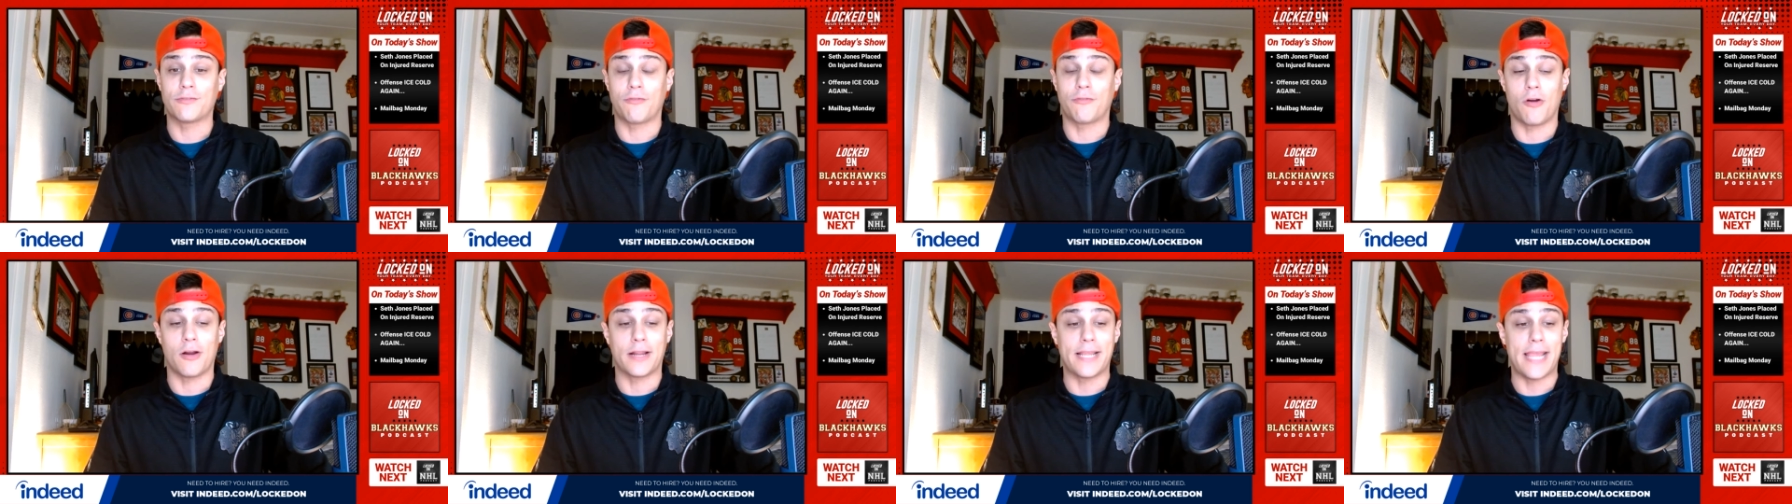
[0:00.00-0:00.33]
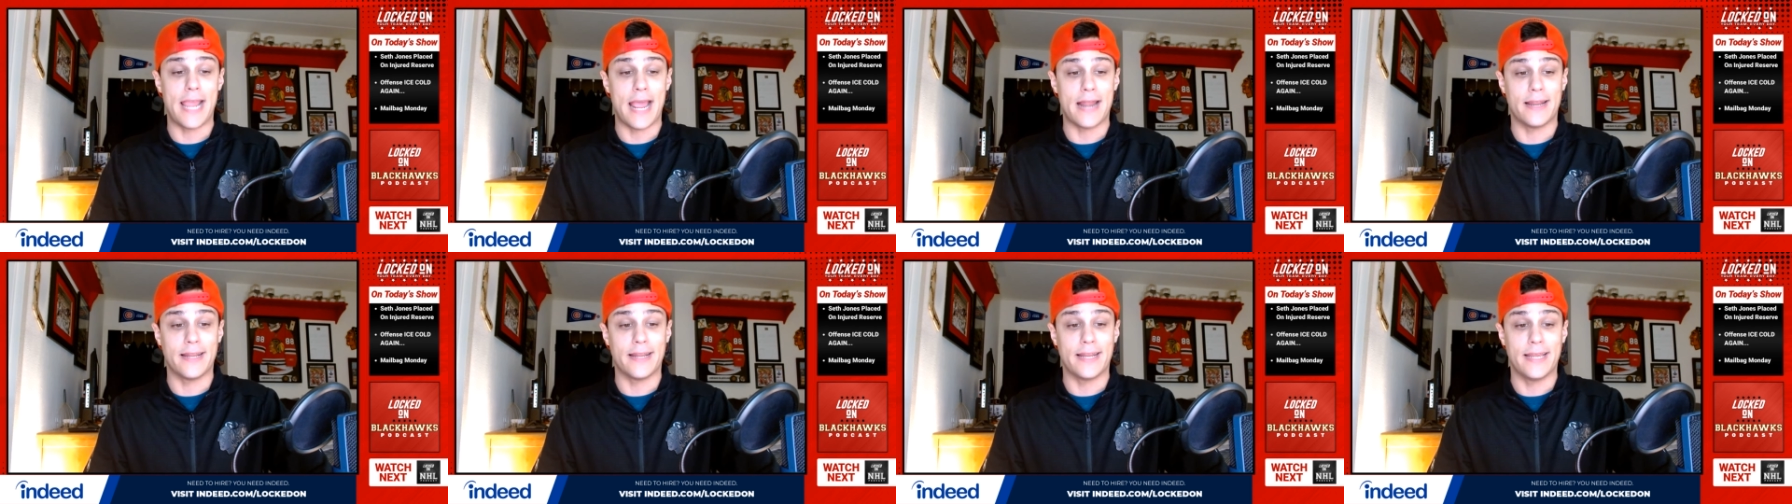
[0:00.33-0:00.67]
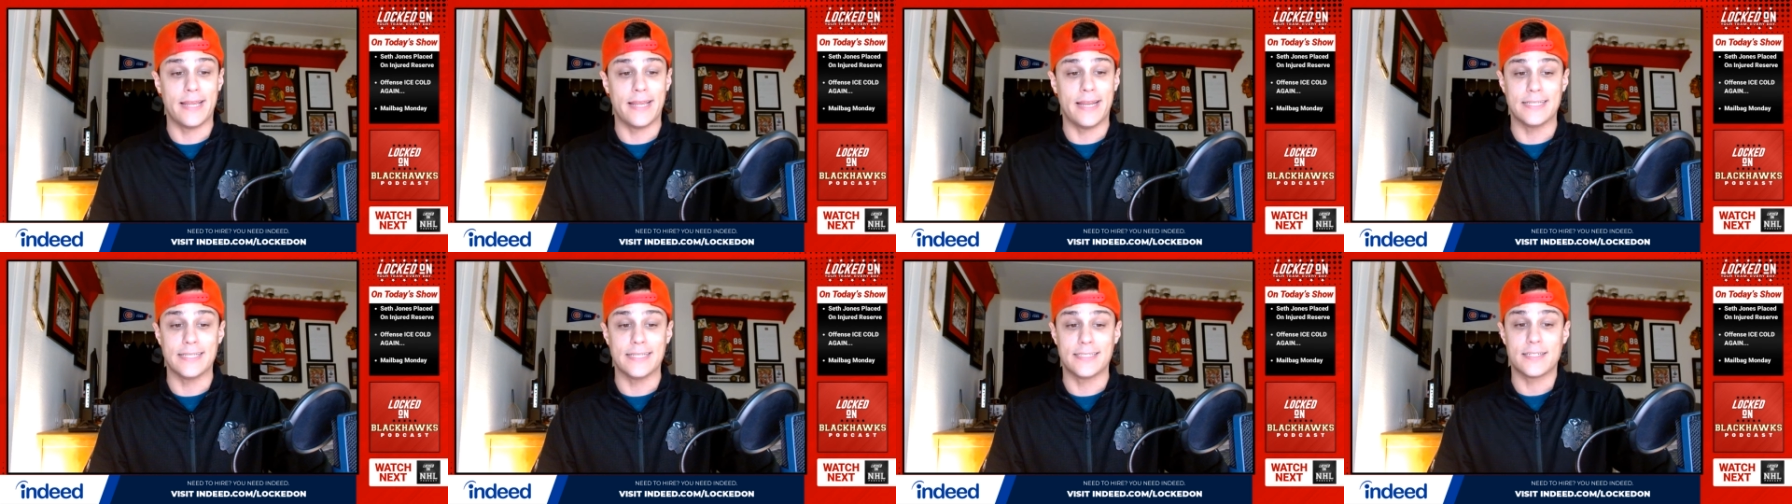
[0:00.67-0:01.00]
for a
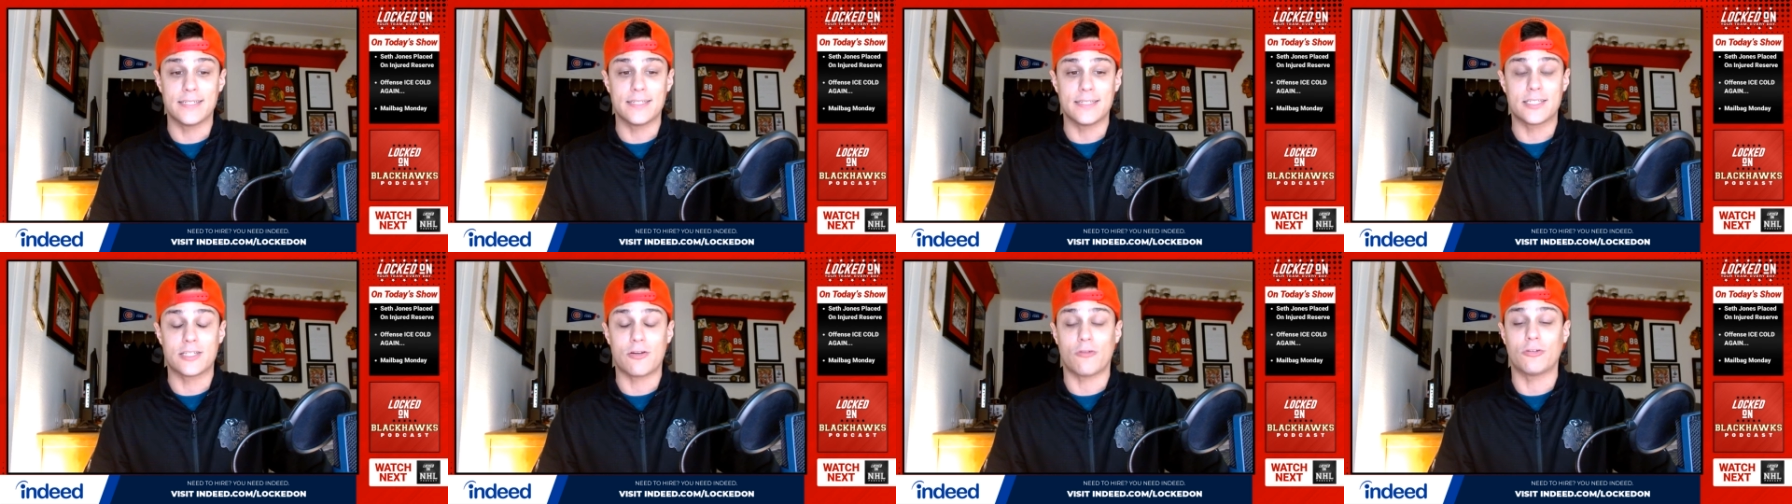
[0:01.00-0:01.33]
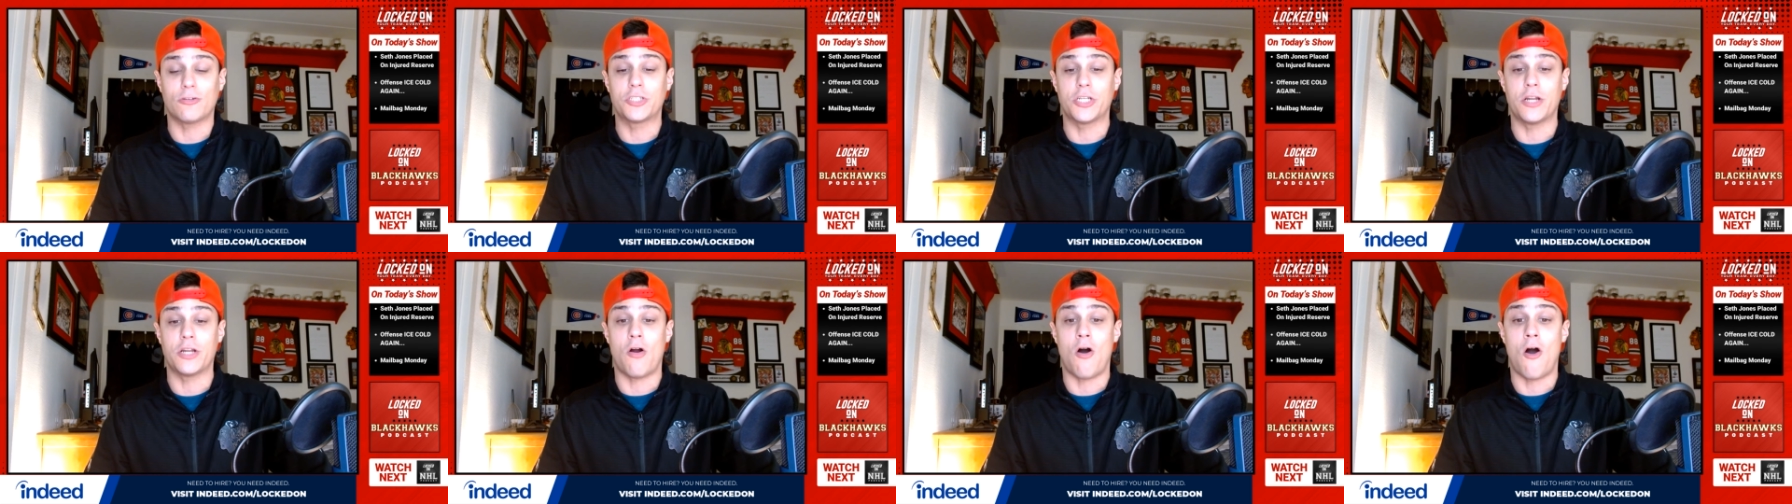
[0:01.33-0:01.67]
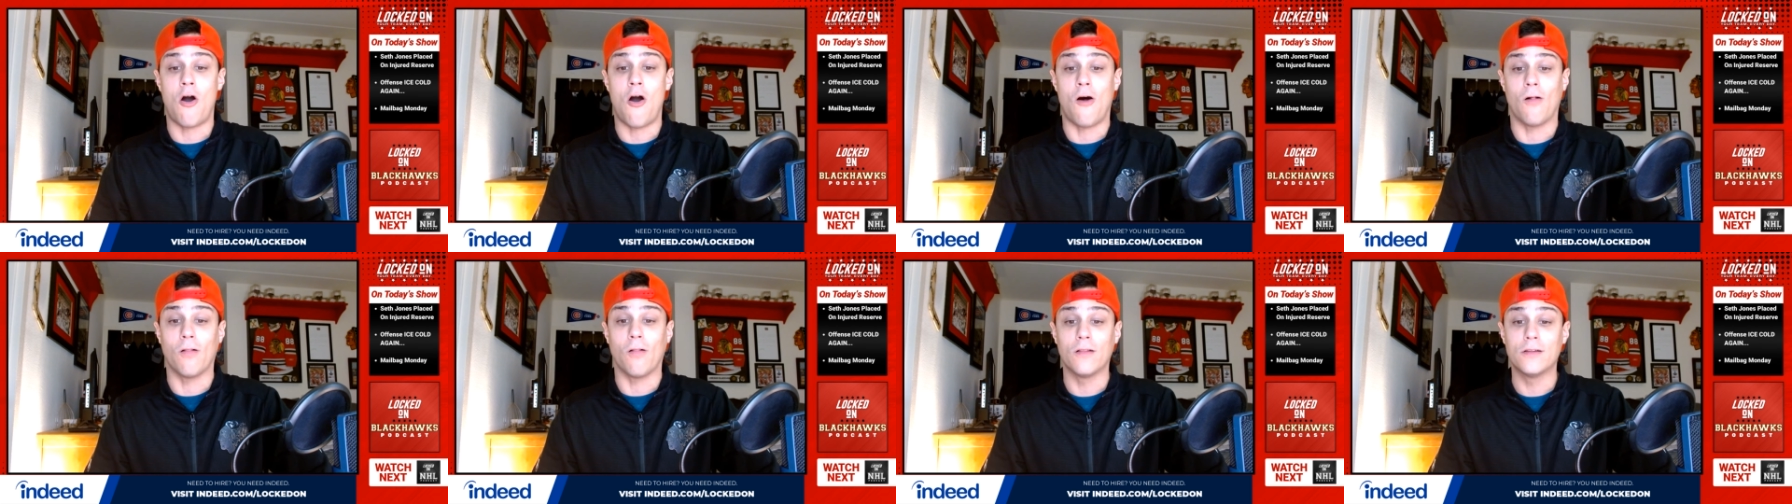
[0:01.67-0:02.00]
candidate isn't to search at
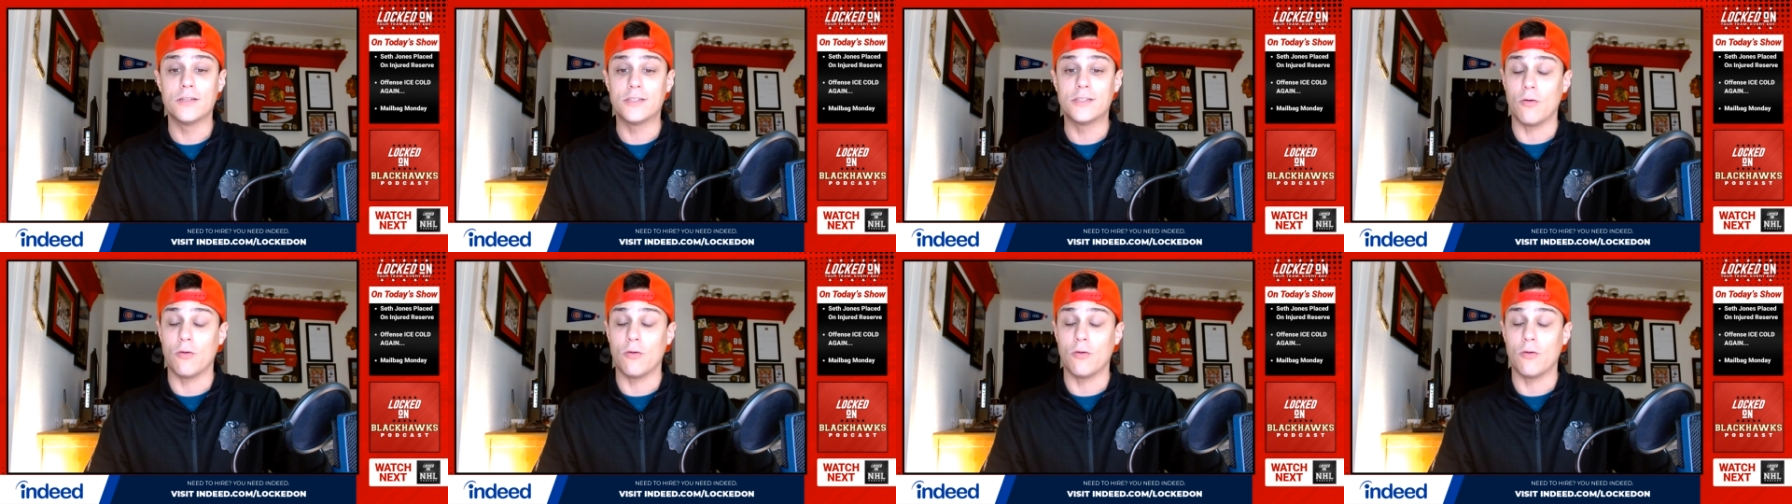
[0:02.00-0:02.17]
all.